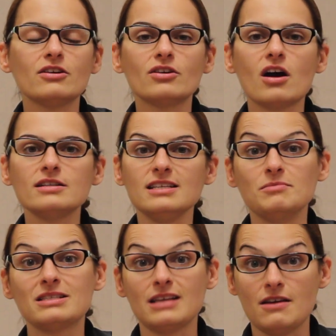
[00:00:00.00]
they're not
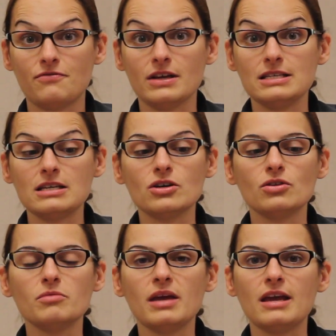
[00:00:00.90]
deemed safe
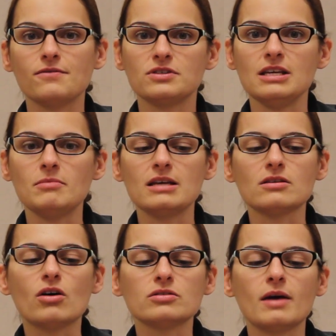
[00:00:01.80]
until the behavior team has
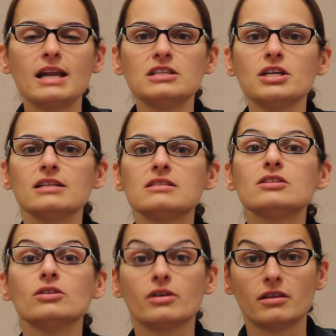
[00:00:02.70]
also had a chance
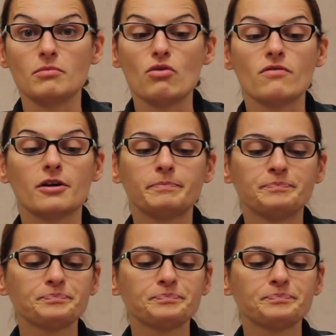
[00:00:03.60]
to look them over.